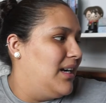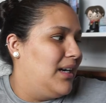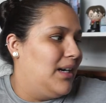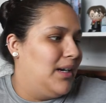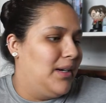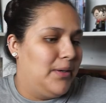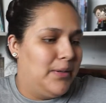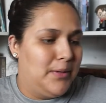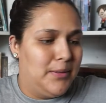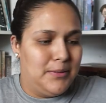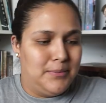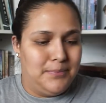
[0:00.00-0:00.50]

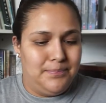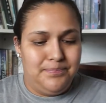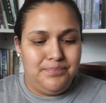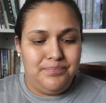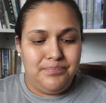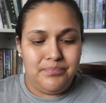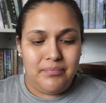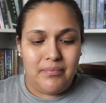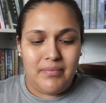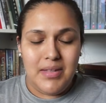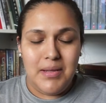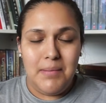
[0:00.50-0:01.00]

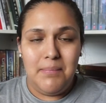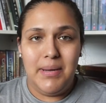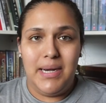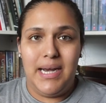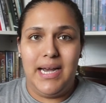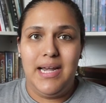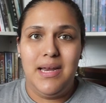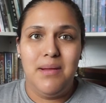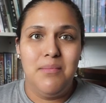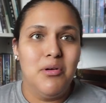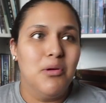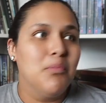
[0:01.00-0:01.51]
But
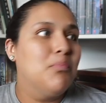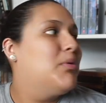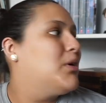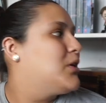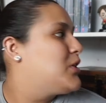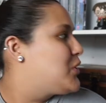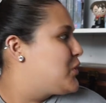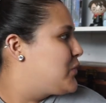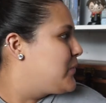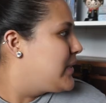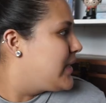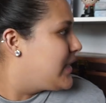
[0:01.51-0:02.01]
I need more
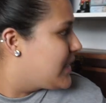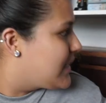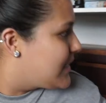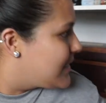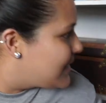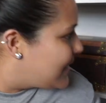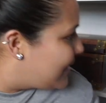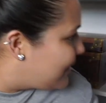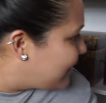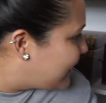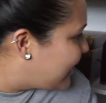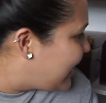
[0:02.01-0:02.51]
books to read because
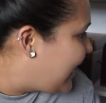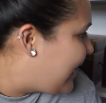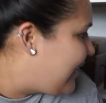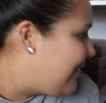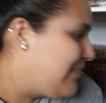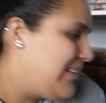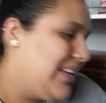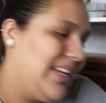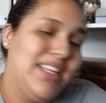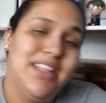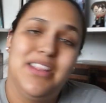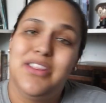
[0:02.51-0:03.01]
I only
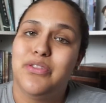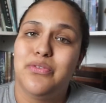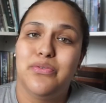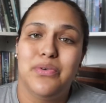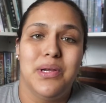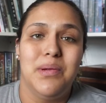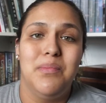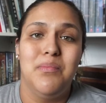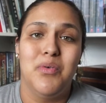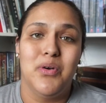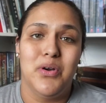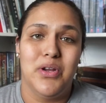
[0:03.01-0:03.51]
have like
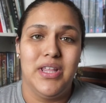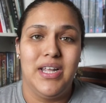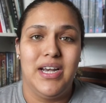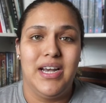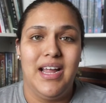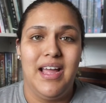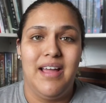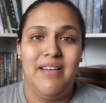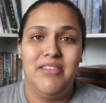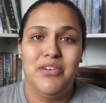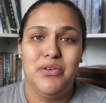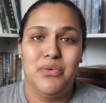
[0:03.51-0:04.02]
three more that I
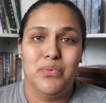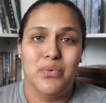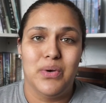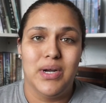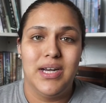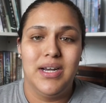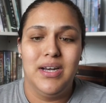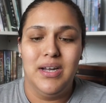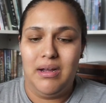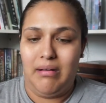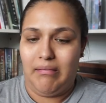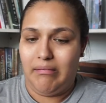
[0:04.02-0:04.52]
haven't
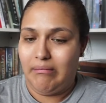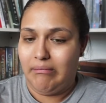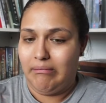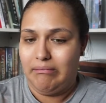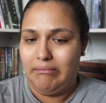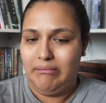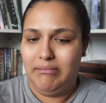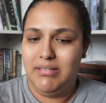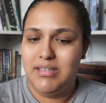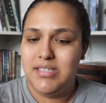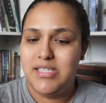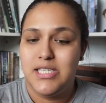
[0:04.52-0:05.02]
read.
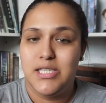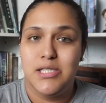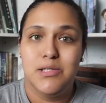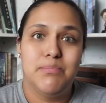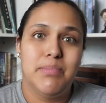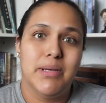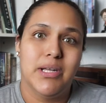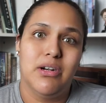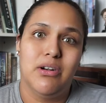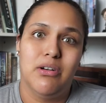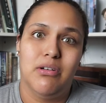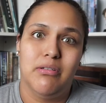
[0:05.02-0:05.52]

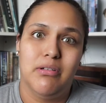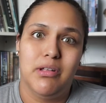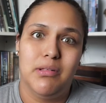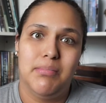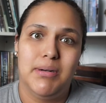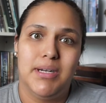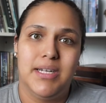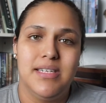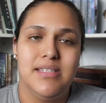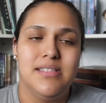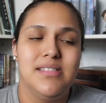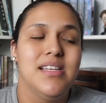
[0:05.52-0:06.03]
Spit all over the
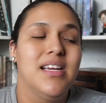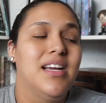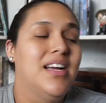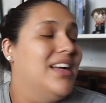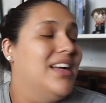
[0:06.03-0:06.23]
place.